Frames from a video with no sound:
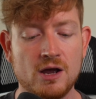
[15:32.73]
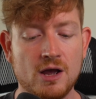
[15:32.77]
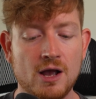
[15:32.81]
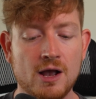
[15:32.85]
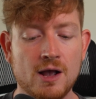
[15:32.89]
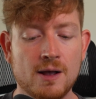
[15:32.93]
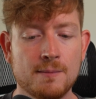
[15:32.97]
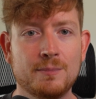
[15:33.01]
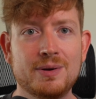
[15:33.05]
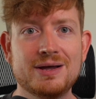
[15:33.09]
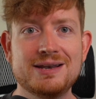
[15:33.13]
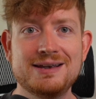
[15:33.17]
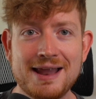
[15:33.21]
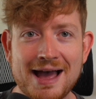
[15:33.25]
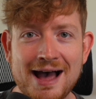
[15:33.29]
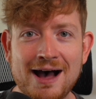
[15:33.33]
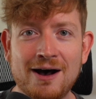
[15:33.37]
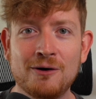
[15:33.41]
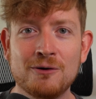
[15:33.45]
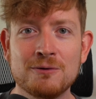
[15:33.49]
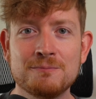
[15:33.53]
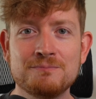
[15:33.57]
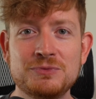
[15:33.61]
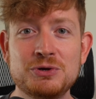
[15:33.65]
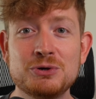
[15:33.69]
But
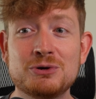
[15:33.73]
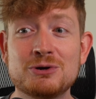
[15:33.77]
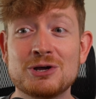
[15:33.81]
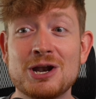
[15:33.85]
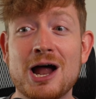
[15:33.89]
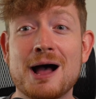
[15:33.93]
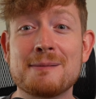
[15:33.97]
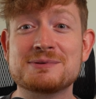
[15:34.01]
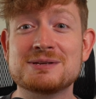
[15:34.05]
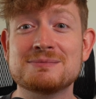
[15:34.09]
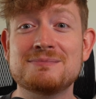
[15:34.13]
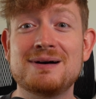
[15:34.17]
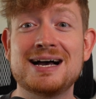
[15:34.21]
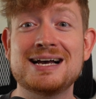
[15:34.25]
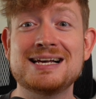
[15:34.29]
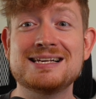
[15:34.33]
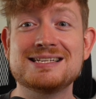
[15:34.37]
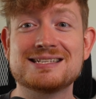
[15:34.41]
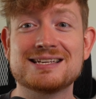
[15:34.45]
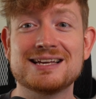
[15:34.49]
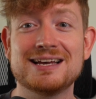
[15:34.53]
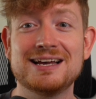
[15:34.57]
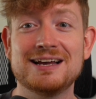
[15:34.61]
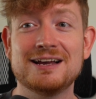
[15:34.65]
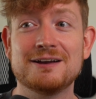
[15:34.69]
now you can
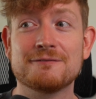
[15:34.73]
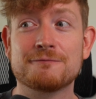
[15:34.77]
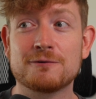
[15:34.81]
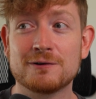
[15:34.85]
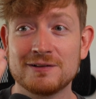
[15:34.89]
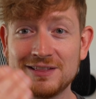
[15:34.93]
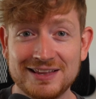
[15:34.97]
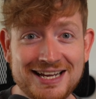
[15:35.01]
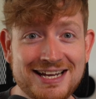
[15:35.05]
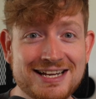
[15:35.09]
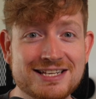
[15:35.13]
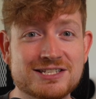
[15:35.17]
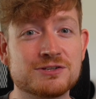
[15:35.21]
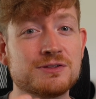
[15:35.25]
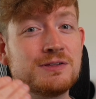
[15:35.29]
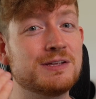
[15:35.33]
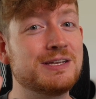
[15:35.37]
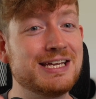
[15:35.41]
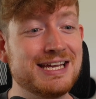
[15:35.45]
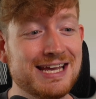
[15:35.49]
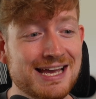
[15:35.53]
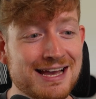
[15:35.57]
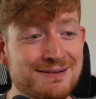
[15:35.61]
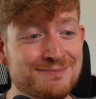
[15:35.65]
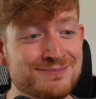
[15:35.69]
optimize for leads for
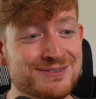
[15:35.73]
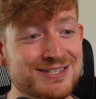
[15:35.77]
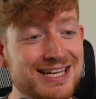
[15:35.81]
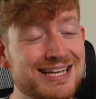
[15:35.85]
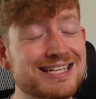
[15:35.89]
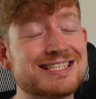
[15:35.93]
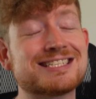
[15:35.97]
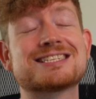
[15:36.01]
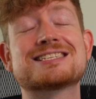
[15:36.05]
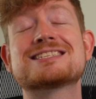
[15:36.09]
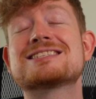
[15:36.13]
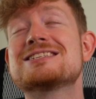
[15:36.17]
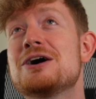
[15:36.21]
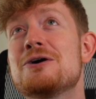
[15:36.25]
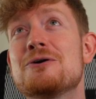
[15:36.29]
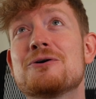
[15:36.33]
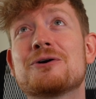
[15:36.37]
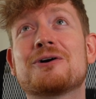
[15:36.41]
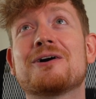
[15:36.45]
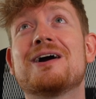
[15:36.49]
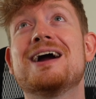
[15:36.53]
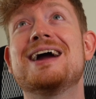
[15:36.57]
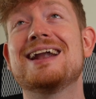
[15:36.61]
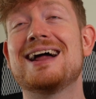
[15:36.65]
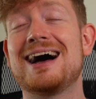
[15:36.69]
the DMs. It's so
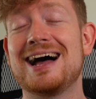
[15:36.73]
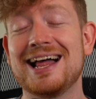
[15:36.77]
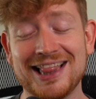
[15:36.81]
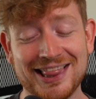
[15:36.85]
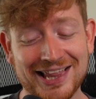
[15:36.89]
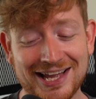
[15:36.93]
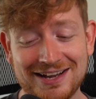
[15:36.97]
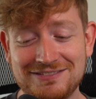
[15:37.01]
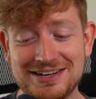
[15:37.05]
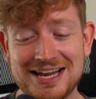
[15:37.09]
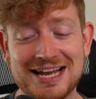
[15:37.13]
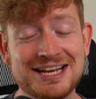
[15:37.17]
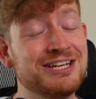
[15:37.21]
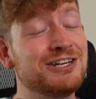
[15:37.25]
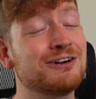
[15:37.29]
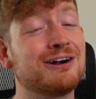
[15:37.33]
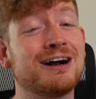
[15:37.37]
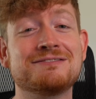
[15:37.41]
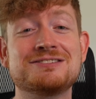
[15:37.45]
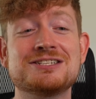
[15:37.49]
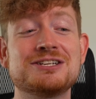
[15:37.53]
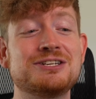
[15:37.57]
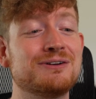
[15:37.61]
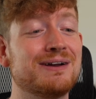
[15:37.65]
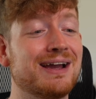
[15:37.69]
great. I love it. And you don't have
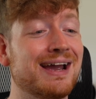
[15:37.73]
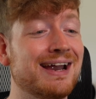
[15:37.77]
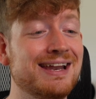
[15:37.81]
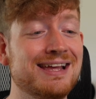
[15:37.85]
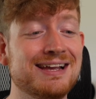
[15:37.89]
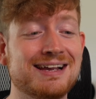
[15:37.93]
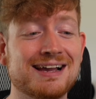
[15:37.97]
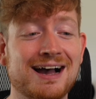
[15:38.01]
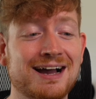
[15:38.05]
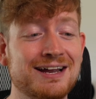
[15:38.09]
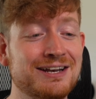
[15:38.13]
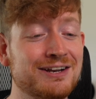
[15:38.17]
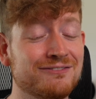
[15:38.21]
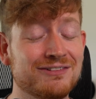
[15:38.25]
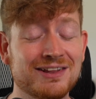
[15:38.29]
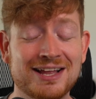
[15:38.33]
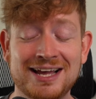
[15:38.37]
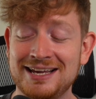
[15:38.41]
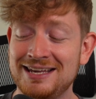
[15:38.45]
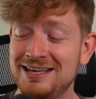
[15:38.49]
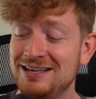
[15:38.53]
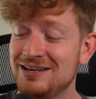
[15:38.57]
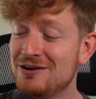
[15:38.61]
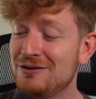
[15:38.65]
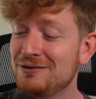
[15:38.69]
to do any kind of
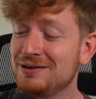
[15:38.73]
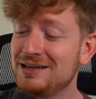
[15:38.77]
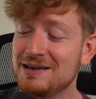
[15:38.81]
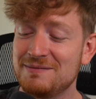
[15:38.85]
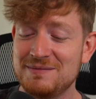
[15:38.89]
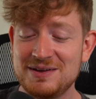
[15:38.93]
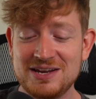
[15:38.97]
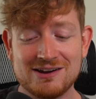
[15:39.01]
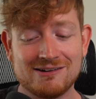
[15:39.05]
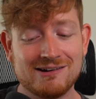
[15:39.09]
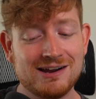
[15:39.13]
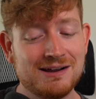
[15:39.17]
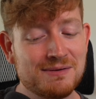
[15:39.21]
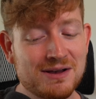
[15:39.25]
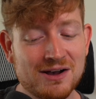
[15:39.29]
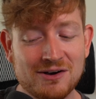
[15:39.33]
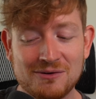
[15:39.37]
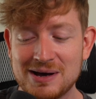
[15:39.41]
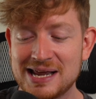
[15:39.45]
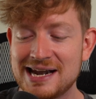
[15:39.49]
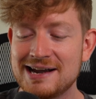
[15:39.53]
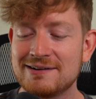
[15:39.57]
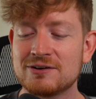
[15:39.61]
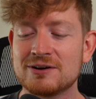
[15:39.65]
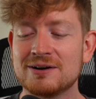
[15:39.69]
like, you know, give me your email,
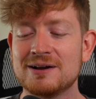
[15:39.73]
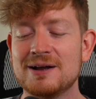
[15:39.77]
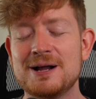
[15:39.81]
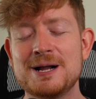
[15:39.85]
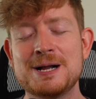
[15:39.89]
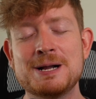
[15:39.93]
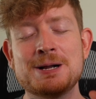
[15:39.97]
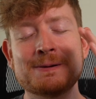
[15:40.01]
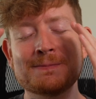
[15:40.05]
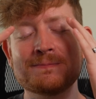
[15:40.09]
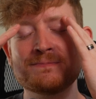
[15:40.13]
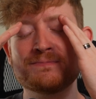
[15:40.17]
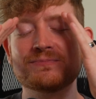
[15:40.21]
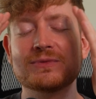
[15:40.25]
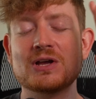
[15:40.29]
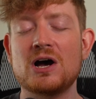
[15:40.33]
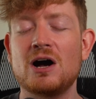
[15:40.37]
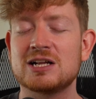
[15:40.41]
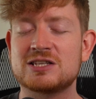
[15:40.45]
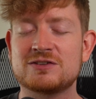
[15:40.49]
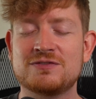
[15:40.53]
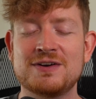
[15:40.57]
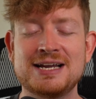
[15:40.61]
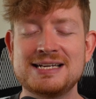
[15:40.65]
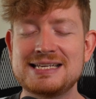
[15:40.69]
whatever. Oh,
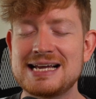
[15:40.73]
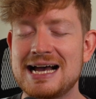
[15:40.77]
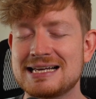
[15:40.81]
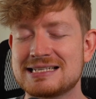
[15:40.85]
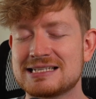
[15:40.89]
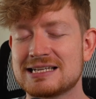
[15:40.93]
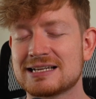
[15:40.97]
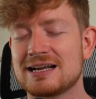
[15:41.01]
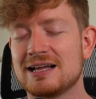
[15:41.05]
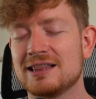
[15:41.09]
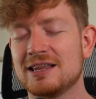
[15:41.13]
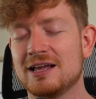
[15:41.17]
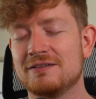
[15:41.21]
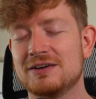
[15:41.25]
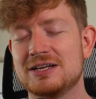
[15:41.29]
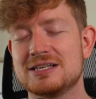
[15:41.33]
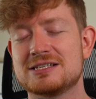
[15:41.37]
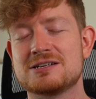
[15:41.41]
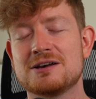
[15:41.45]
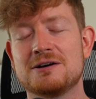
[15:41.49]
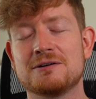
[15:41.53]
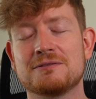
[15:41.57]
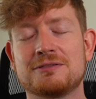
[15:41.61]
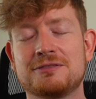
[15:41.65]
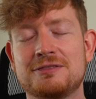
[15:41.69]
it's fantastic. I love it.
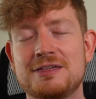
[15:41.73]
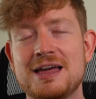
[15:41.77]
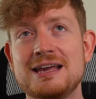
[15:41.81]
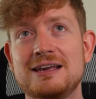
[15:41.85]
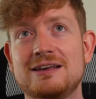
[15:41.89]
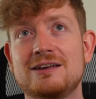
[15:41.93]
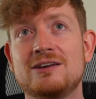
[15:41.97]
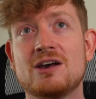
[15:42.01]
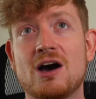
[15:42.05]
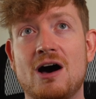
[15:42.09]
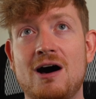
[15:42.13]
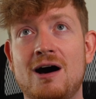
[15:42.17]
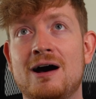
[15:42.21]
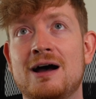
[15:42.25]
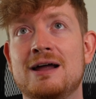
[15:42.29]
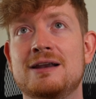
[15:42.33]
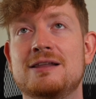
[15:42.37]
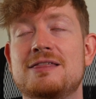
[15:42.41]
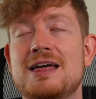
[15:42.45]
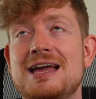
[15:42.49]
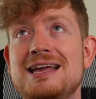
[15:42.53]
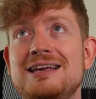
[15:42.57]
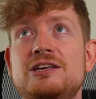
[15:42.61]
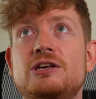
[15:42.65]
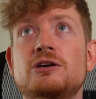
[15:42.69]
So thank God.
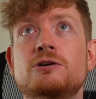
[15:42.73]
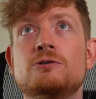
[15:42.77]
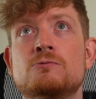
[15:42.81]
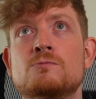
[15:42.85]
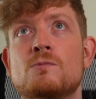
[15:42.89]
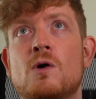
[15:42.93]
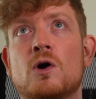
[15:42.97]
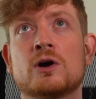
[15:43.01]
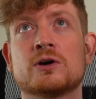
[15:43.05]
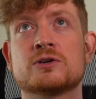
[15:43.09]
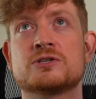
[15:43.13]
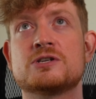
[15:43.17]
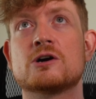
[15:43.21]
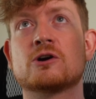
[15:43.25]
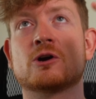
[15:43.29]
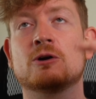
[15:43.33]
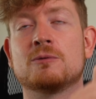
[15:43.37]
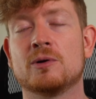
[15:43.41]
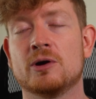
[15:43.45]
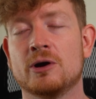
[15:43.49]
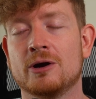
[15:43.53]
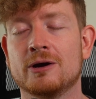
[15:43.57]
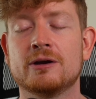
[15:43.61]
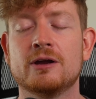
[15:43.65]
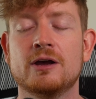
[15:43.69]
Thank you, Mark
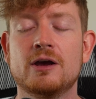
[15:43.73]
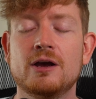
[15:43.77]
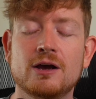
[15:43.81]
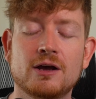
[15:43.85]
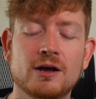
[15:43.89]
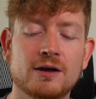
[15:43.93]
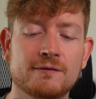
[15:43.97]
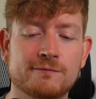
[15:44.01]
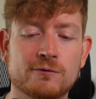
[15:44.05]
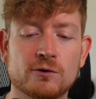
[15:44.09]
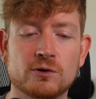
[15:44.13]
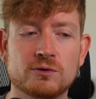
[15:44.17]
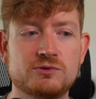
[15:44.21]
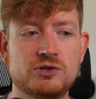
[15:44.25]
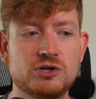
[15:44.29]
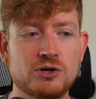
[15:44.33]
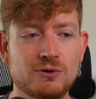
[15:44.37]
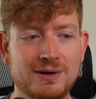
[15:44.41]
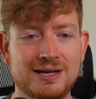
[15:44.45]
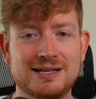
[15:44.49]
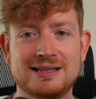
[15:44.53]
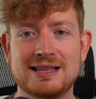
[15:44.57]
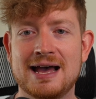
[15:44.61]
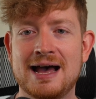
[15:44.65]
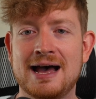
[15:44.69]
Zuckerberg, for
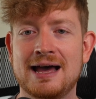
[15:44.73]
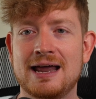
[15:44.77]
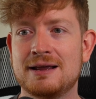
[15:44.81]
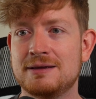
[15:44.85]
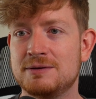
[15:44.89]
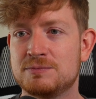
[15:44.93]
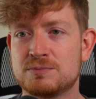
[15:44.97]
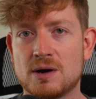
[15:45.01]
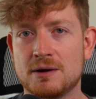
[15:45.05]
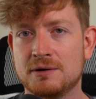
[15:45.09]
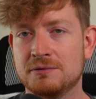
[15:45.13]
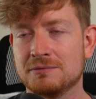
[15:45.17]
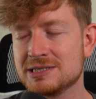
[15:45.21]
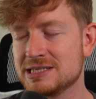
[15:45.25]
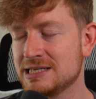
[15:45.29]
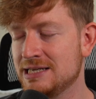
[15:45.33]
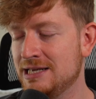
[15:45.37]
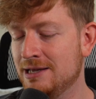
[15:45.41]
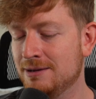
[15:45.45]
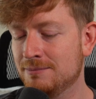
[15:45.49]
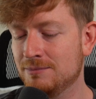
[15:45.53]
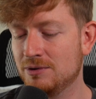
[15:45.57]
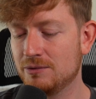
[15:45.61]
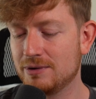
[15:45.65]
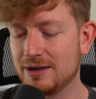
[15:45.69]
doing that. It probably wasn't
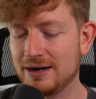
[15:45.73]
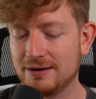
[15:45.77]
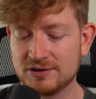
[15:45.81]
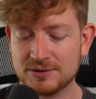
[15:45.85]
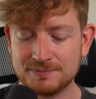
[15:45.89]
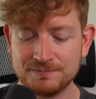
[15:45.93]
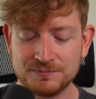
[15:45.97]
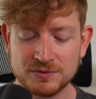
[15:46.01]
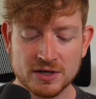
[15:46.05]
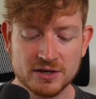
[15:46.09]
him, but whatever.